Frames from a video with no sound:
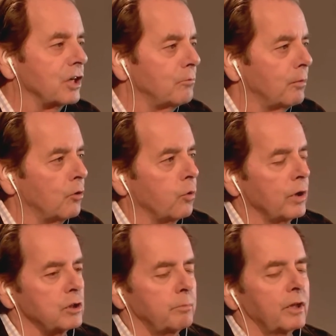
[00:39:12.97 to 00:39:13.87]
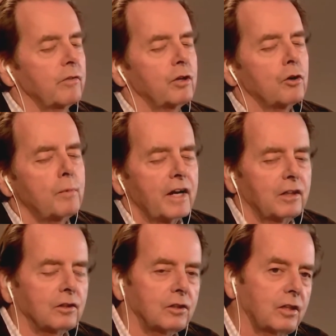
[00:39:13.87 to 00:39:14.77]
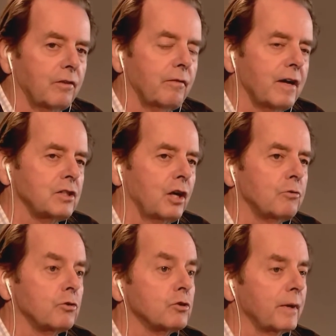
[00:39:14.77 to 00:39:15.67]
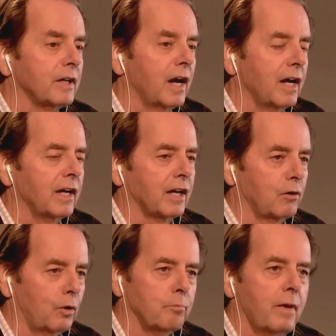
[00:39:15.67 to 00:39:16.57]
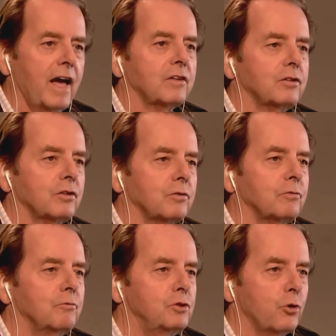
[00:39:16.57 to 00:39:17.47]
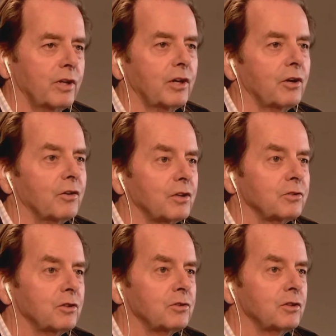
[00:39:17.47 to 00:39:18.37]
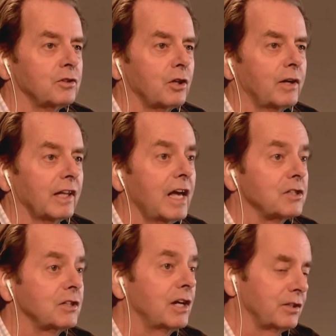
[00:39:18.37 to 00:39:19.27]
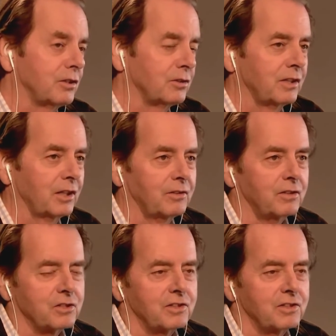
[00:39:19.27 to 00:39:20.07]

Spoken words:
both ways, but if you go back and look at Fast Times at Ridgemont High, and I want Pat to join in on this since he saw it last night on television.